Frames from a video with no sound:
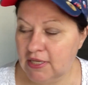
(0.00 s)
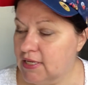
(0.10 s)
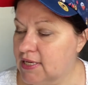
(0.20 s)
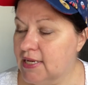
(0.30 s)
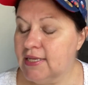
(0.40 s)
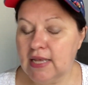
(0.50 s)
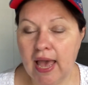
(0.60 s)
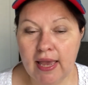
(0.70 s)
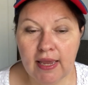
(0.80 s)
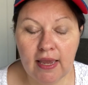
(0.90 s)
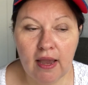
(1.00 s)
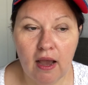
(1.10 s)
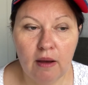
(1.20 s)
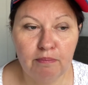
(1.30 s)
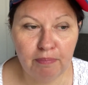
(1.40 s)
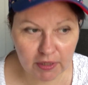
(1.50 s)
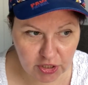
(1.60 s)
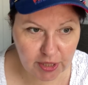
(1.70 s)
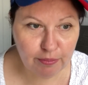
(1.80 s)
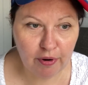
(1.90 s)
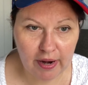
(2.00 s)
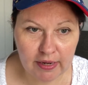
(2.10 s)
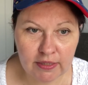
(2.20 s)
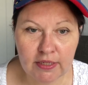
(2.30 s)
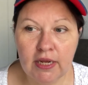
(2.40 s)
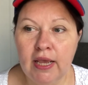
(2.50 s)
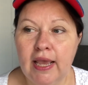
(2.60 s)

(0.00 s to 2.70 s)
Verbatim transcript: This is a budget brand.